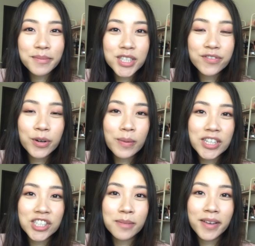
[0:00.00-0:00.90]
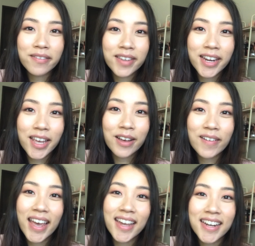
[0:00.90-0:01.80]
For watching my video,
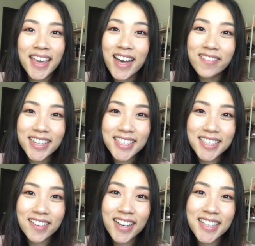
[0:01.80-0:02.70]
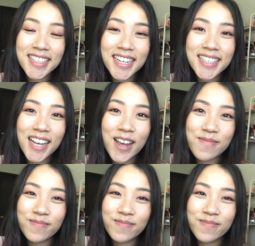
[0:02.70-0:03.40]
and I can't wait to see you guys next time.